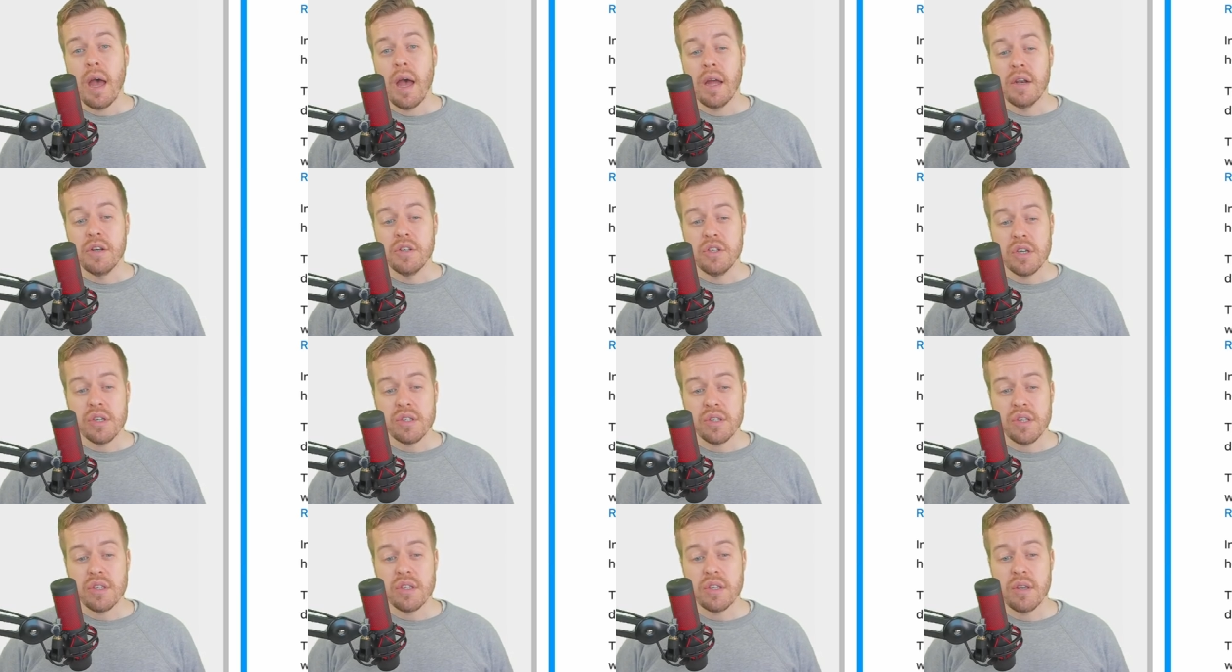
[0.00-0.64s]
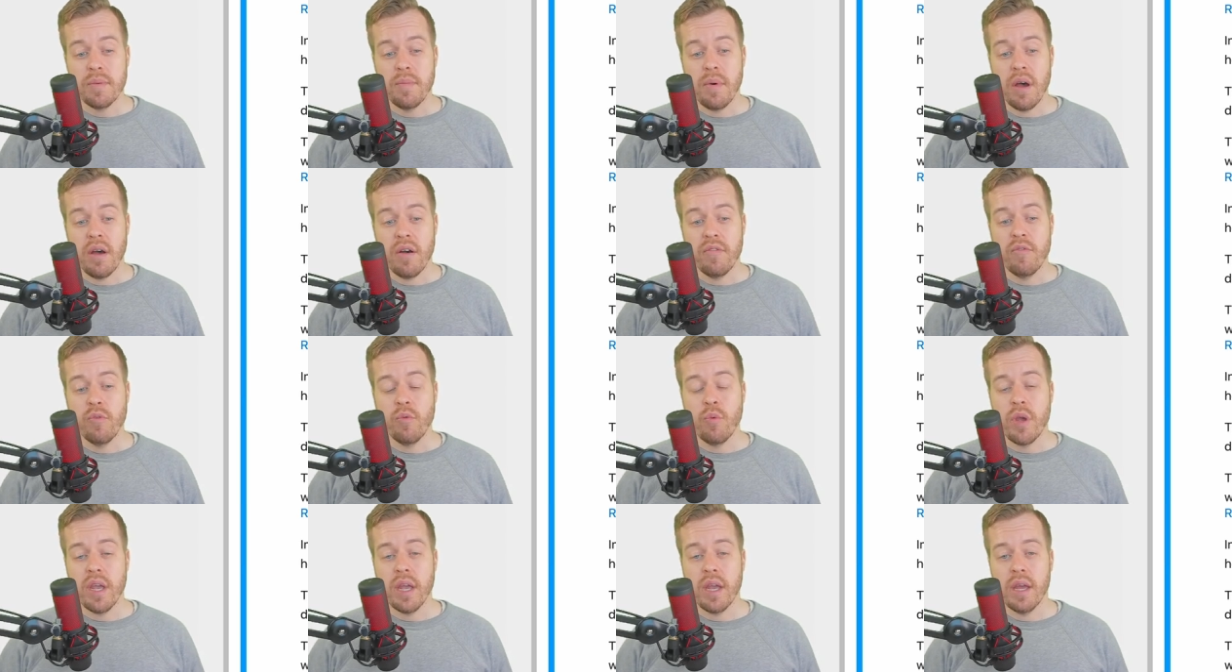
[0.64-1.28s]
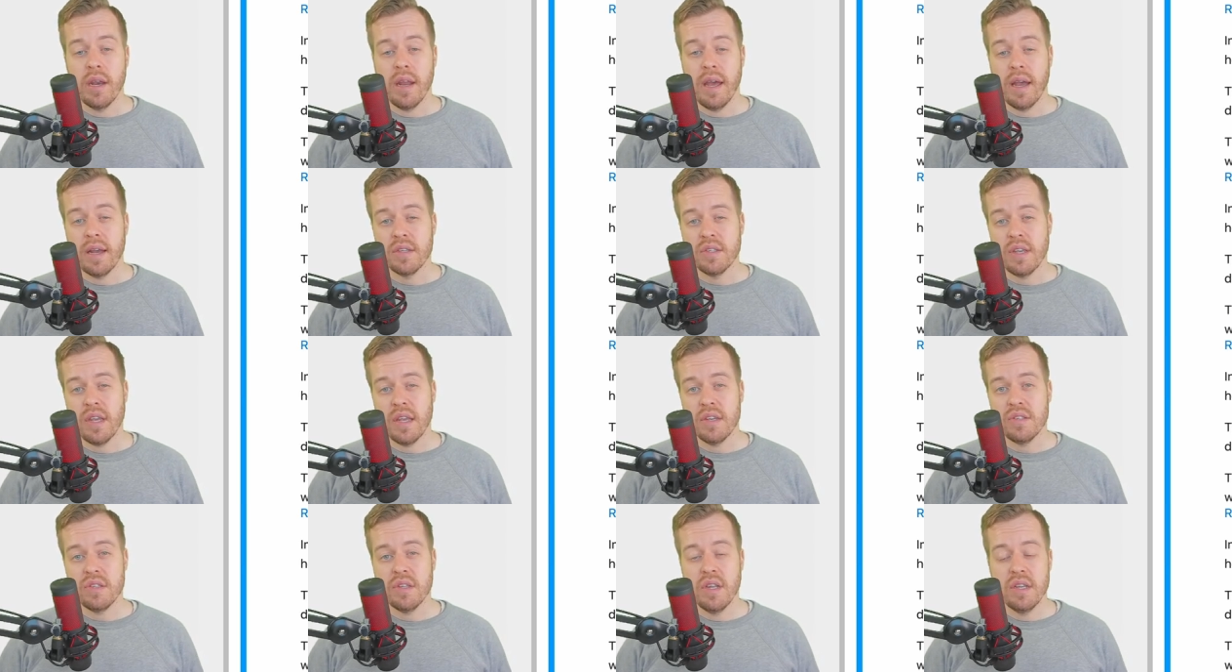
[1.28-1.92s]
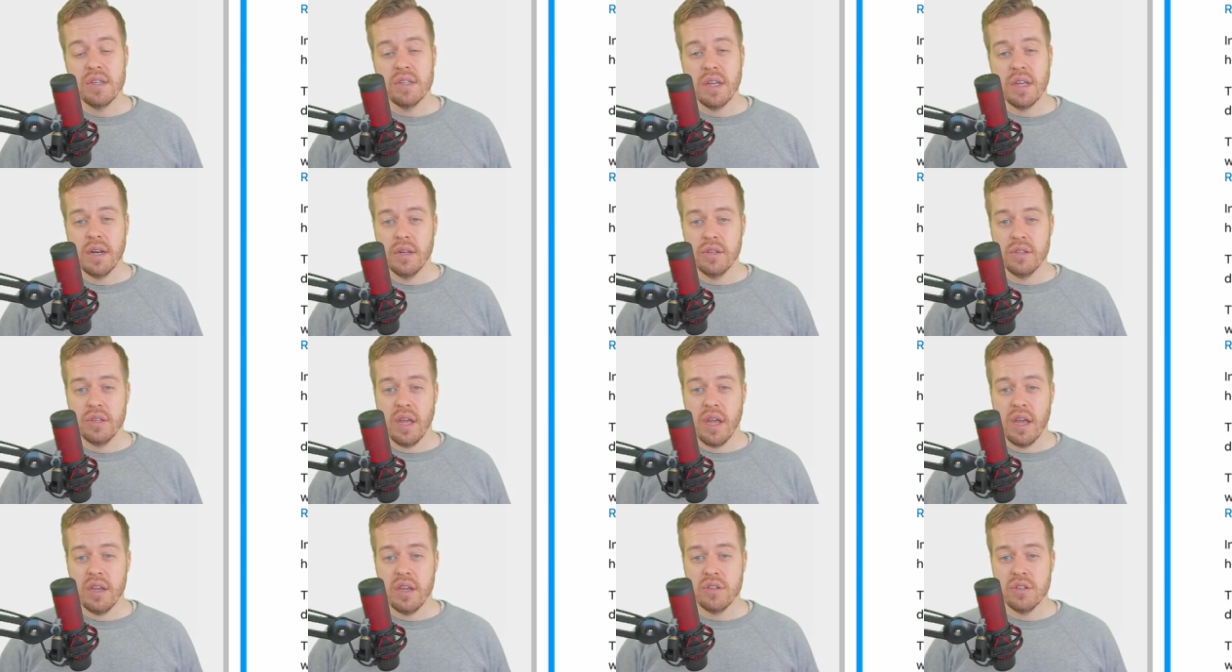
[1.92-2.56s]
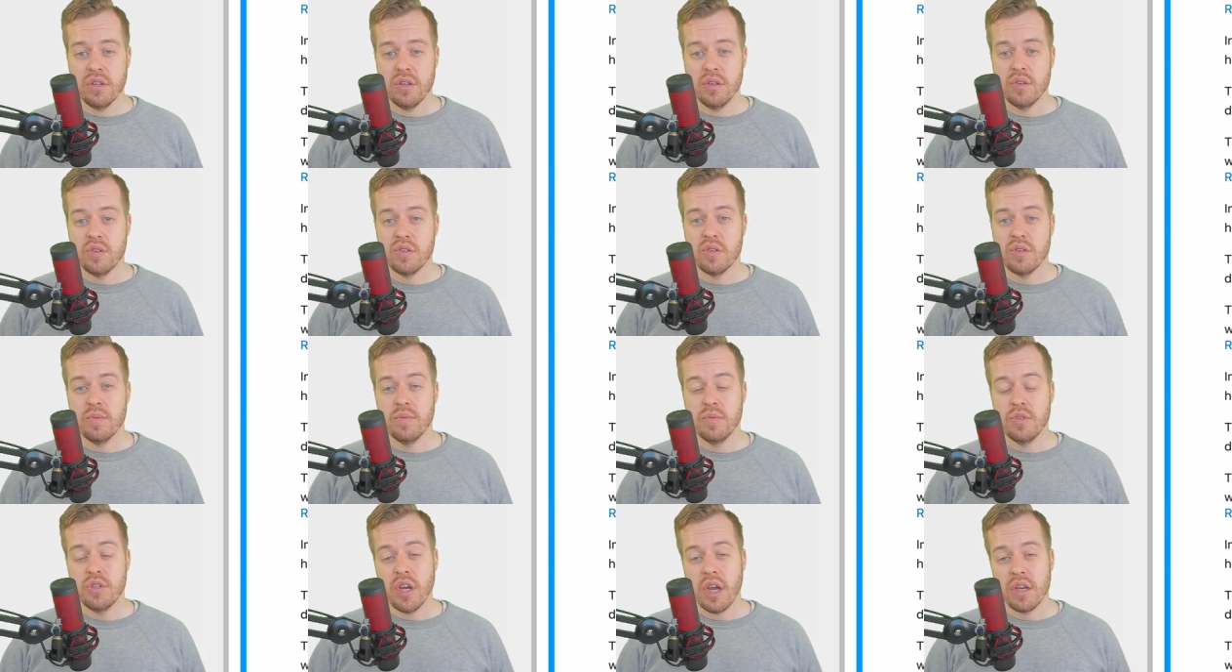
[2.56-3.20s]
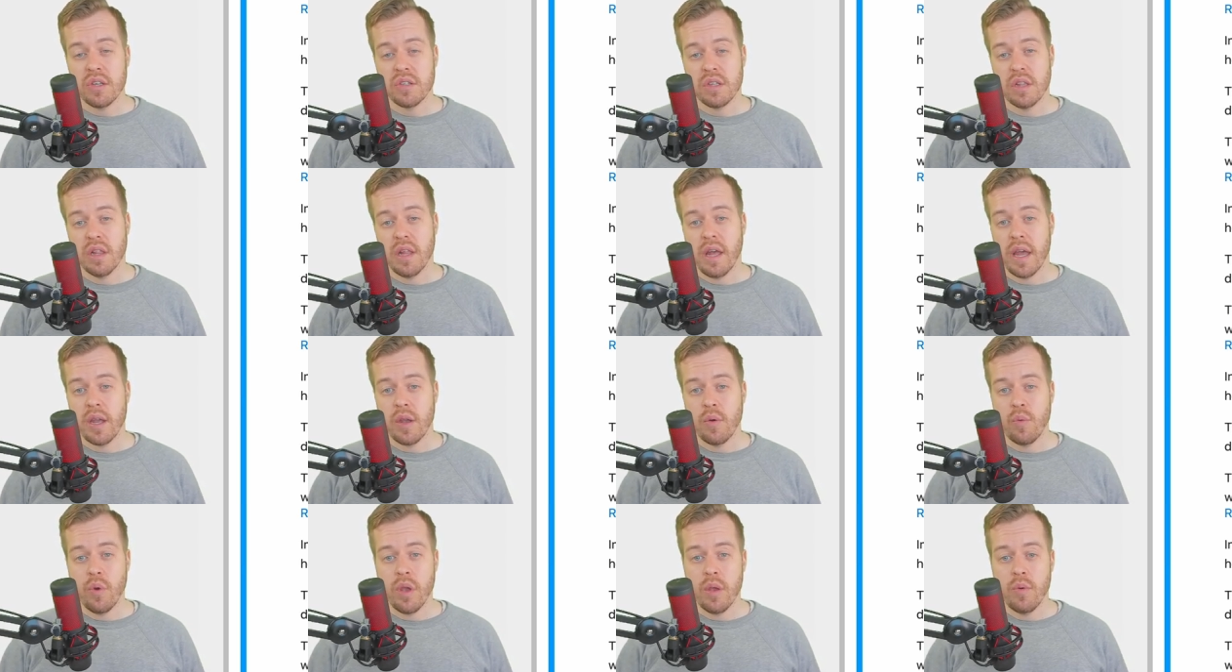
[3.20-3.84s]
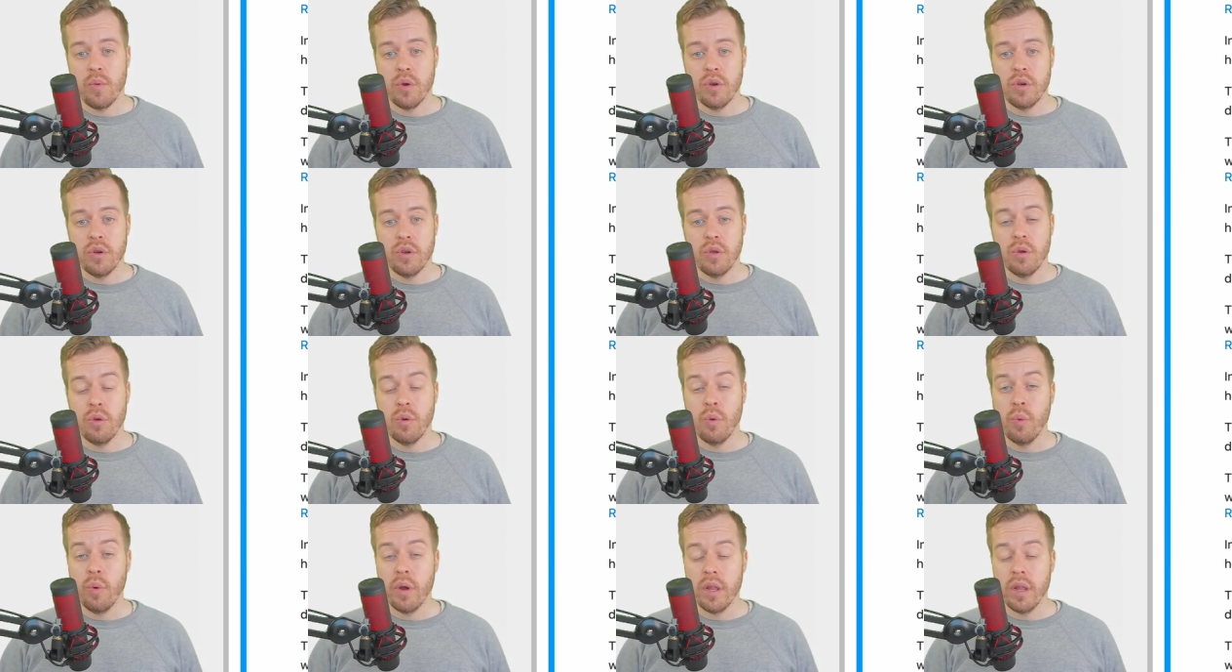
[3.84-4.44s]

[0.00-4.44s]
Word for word: And just as above, we can access these annotations just like we would do